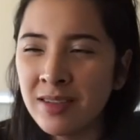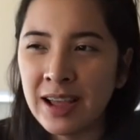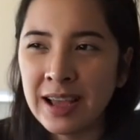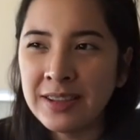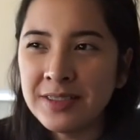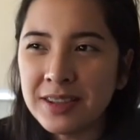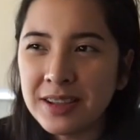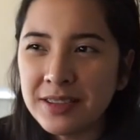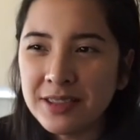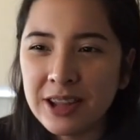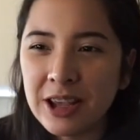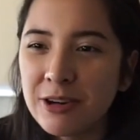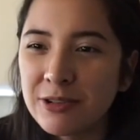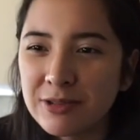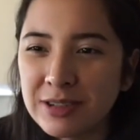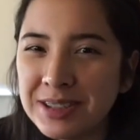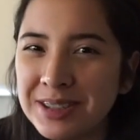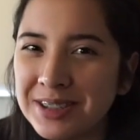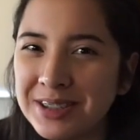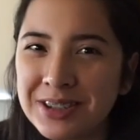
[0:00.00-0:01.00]
I thought
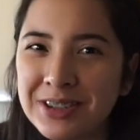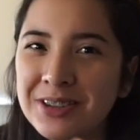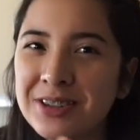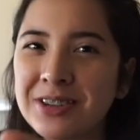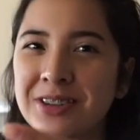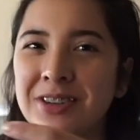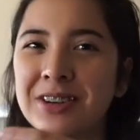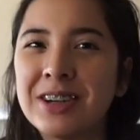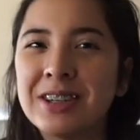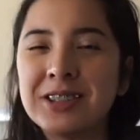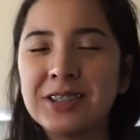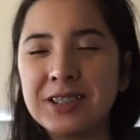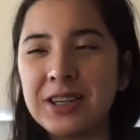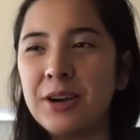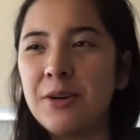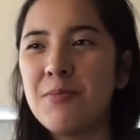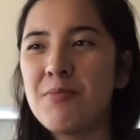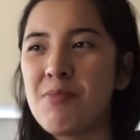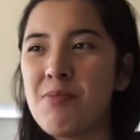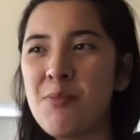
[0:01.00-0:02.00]
that was girl crush.
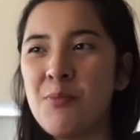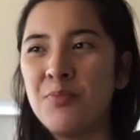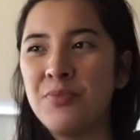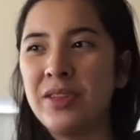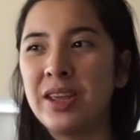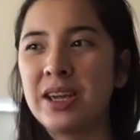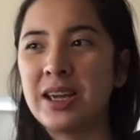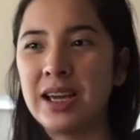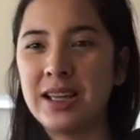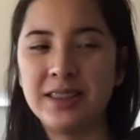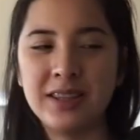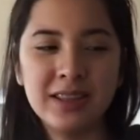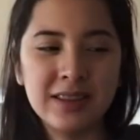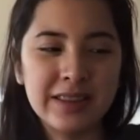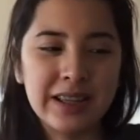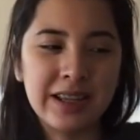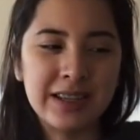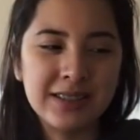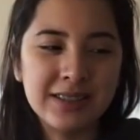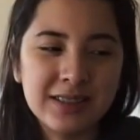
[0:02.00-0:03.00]
Like I
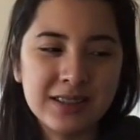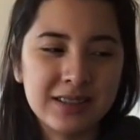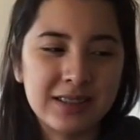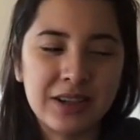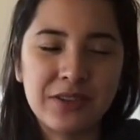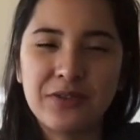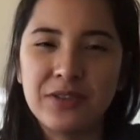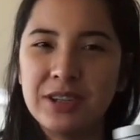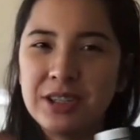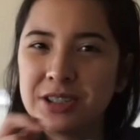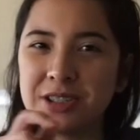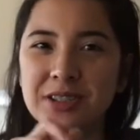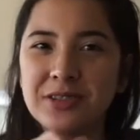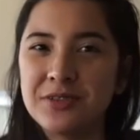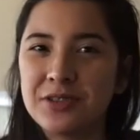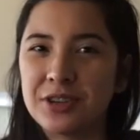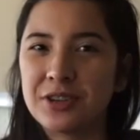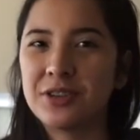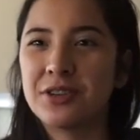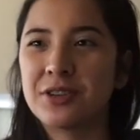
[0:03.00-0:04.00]
think that is the definition
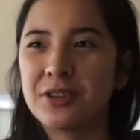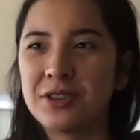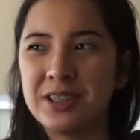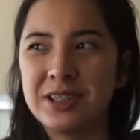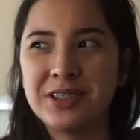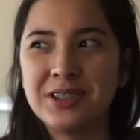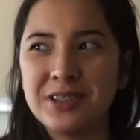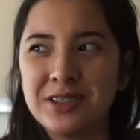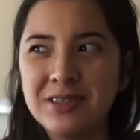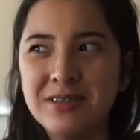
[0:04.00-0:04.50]
of girl crush.